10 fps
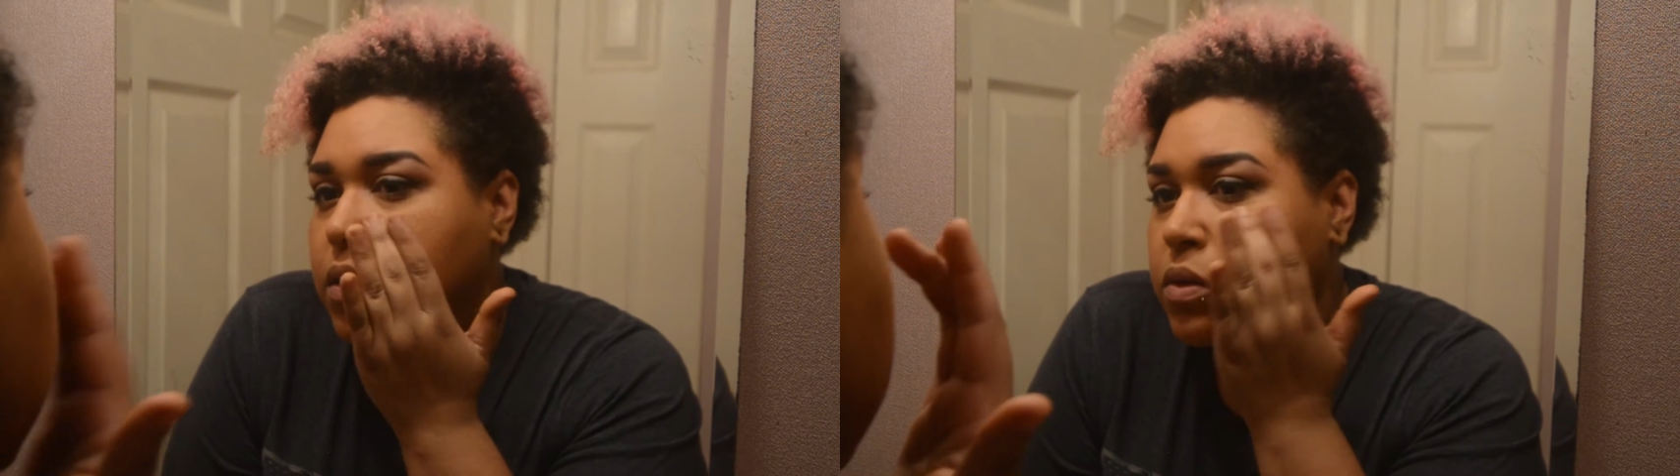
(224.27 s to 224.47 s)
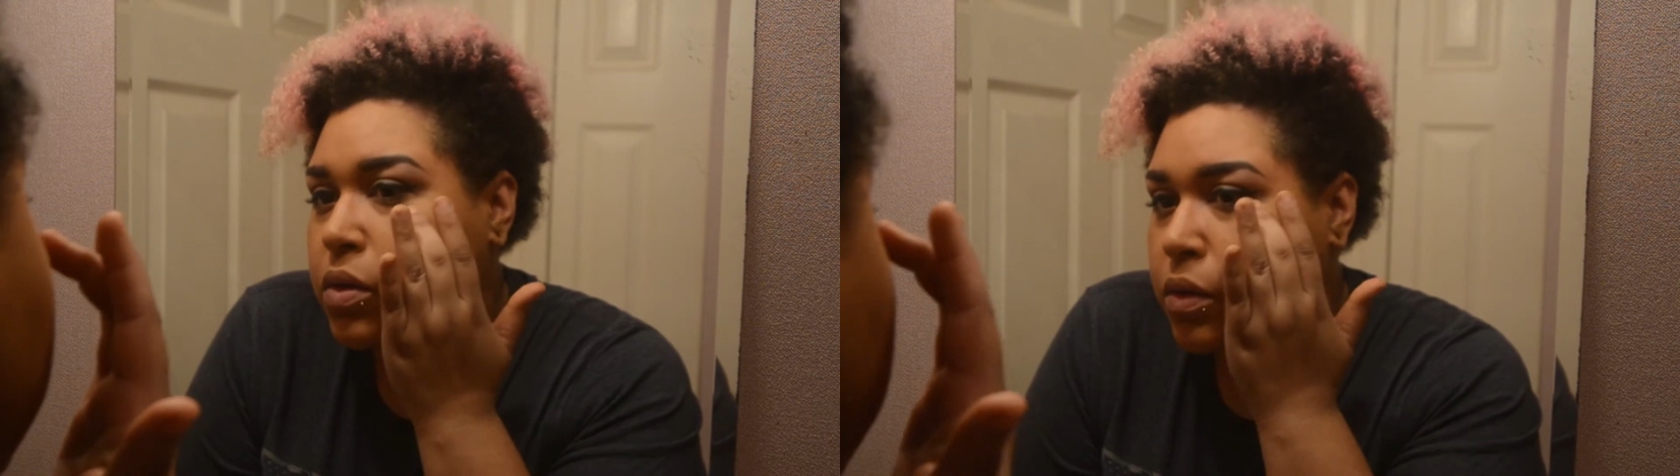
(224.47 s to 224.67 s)

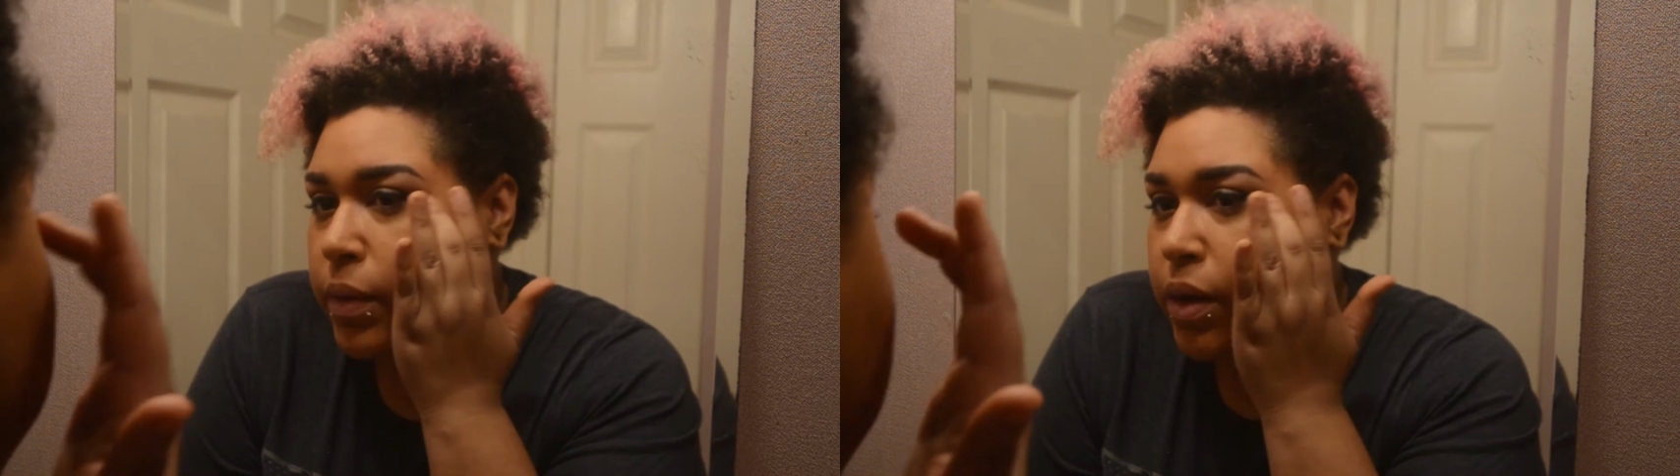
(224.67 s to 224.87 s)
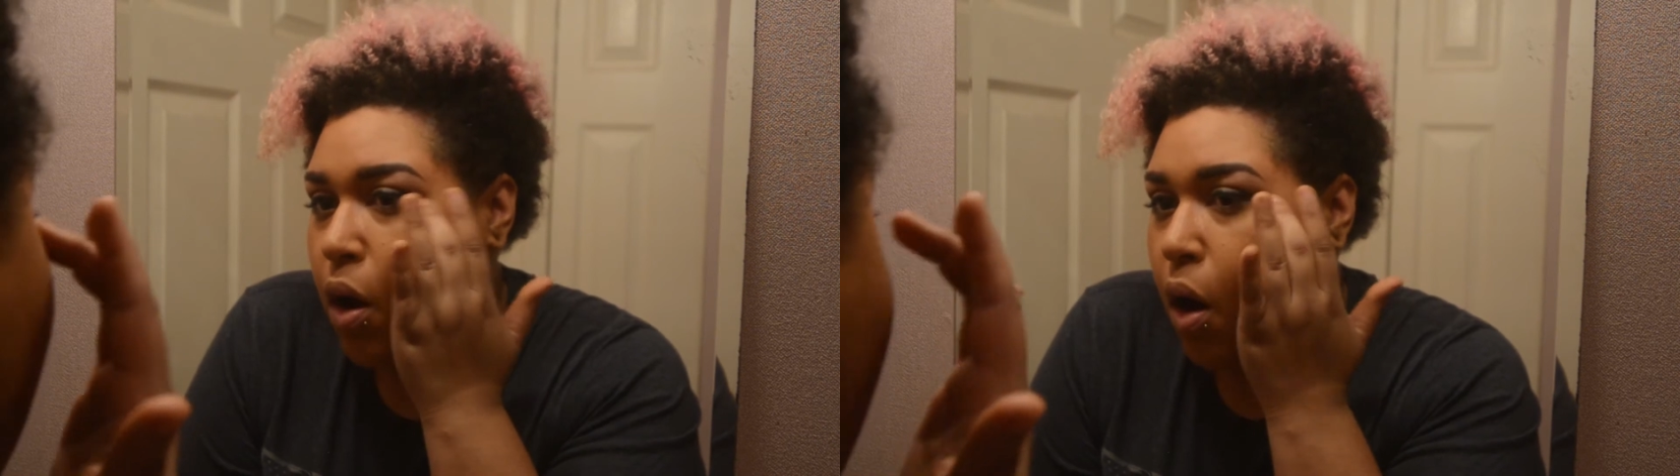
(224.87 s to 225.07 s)

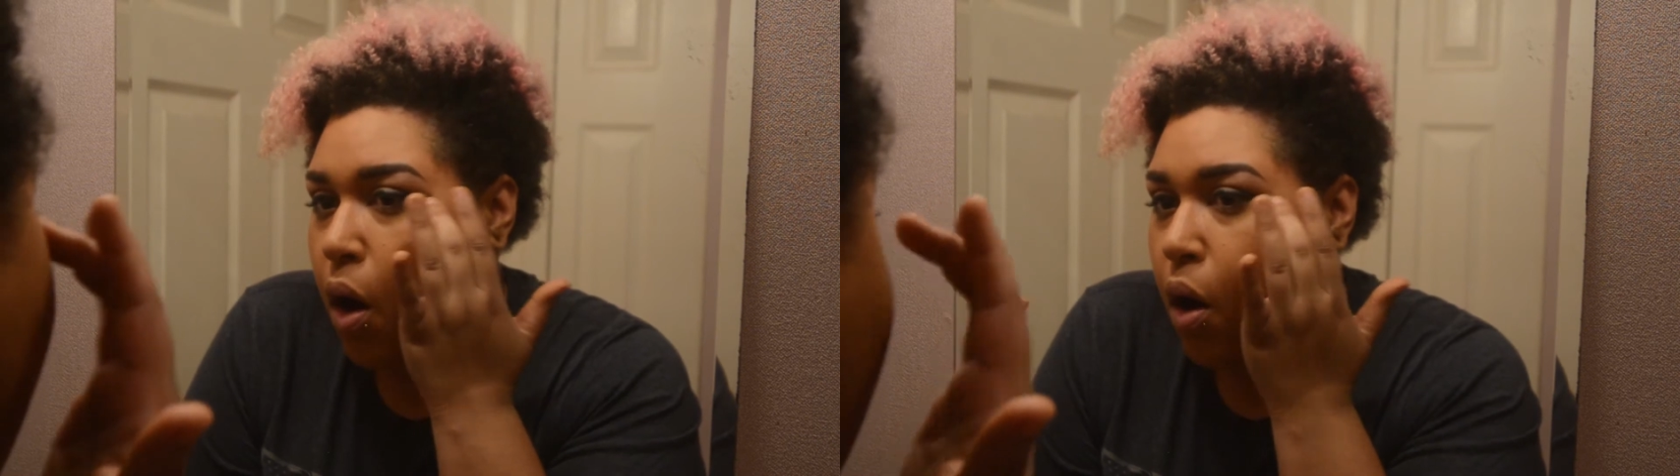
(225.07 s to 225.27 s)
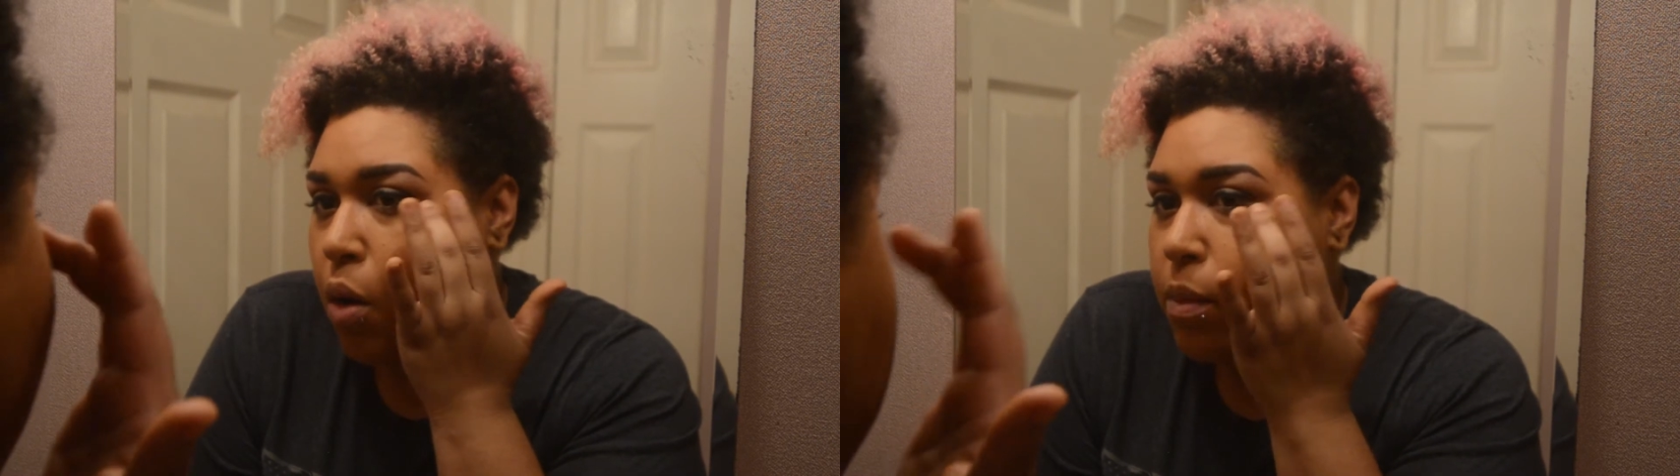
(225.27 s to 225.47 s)
to an
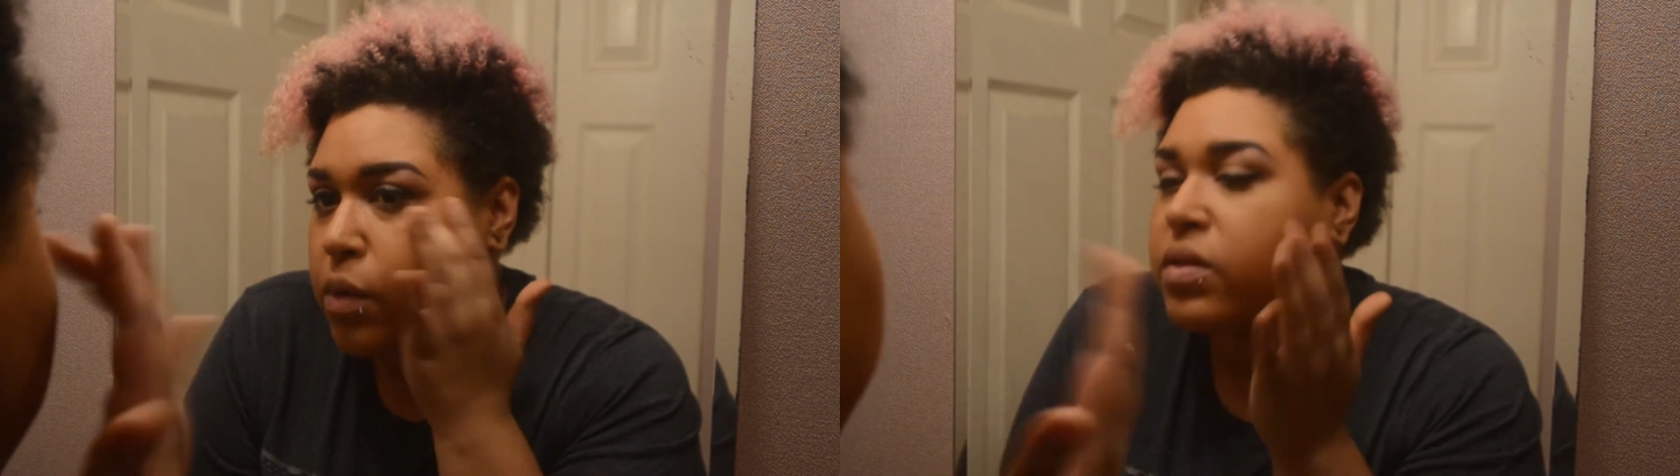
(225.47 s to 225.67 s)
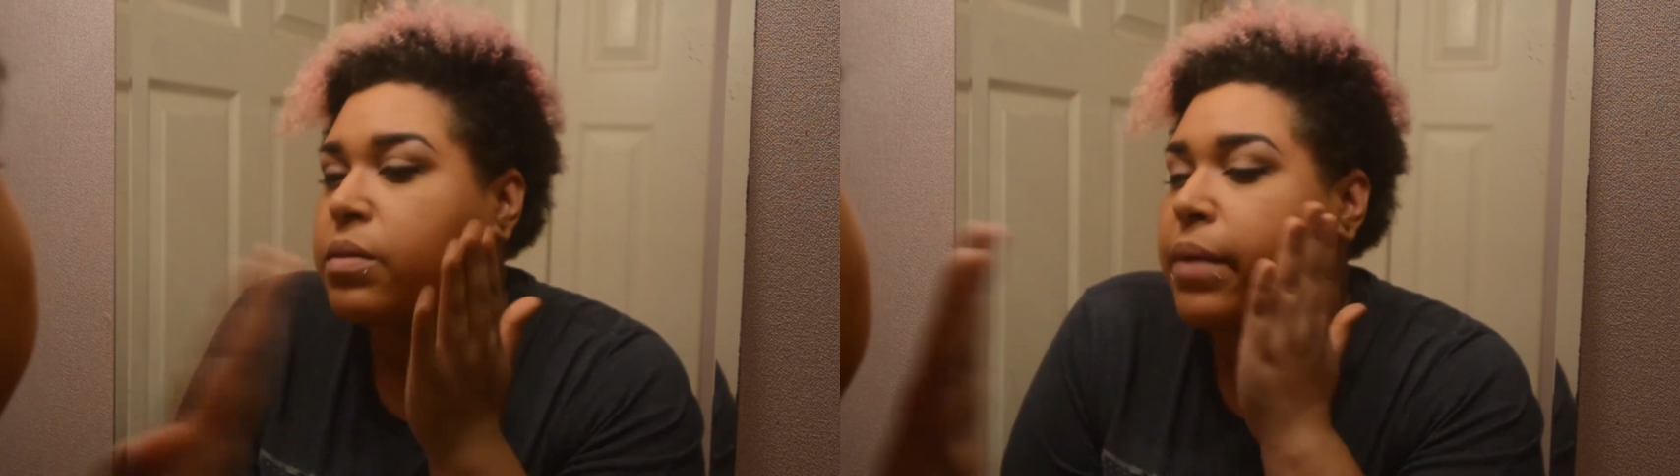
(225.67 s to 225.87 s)

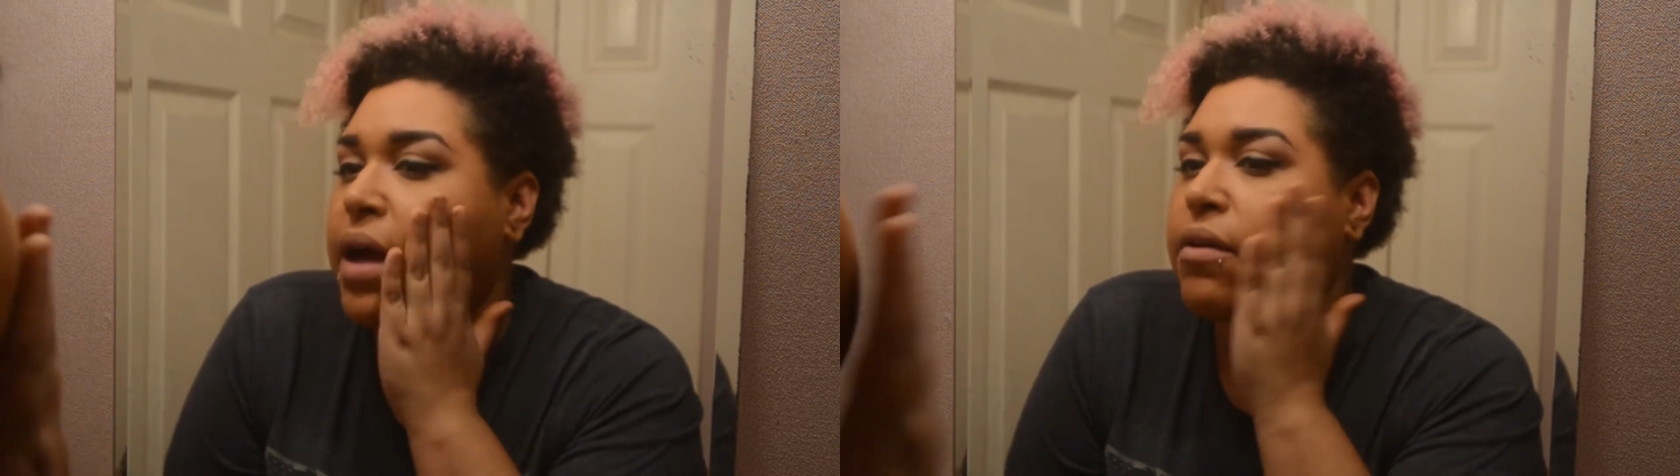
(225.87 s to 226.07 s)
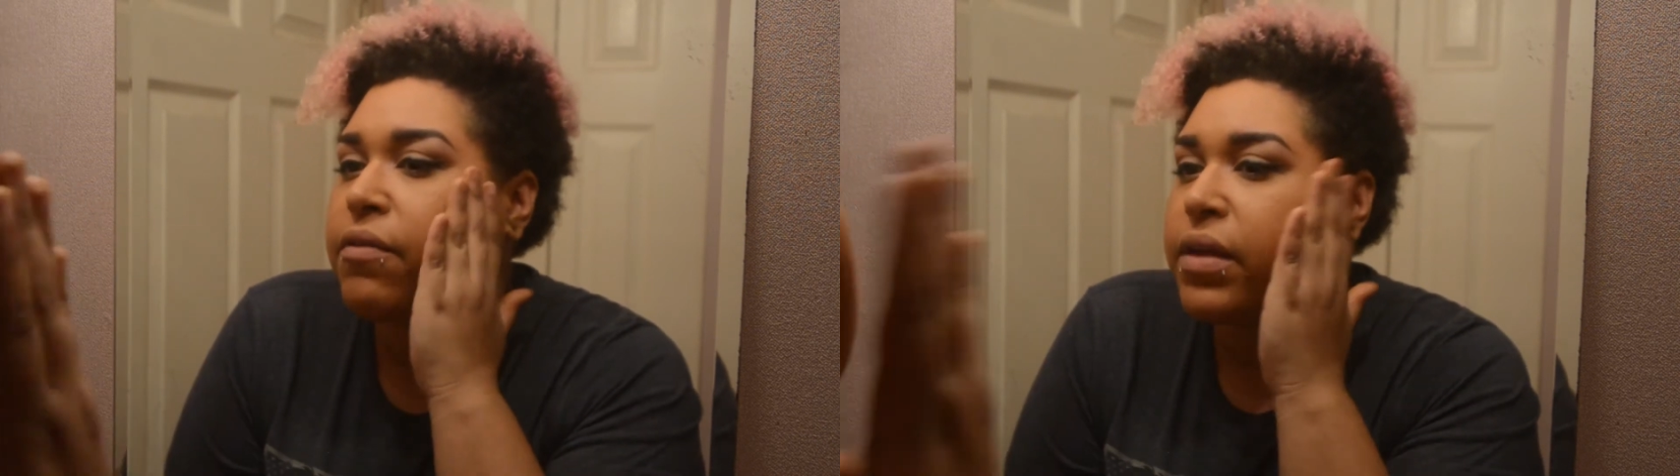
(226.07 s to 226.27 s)
almost
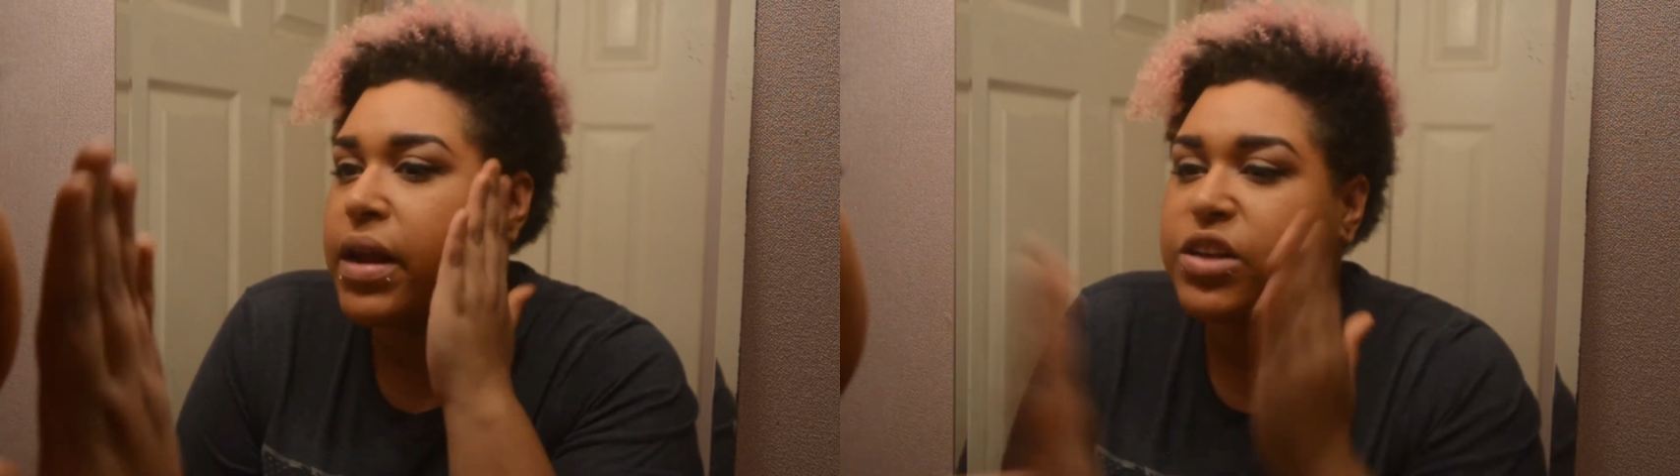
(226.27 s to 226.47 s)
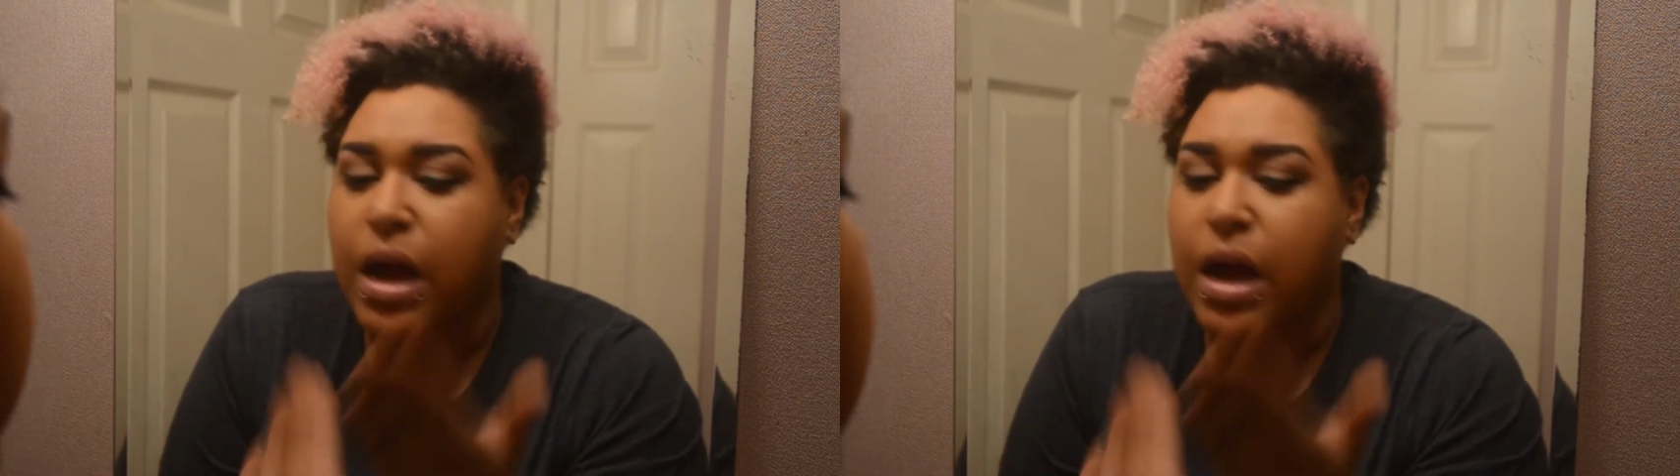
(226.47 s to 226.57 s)
matte finish.